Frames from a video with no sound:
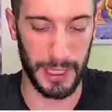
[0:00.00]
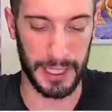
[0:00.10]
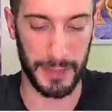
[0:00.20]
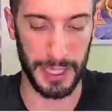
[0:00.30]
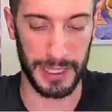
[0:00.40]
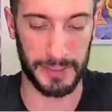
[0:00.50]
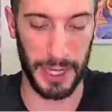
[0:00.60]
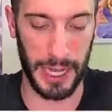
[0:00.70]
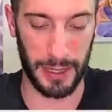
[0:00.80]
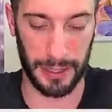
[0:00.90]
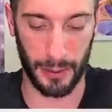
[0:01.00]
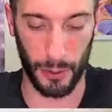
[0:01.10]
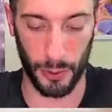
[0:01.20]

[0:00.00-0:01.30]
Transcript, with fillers: Let's make this pack.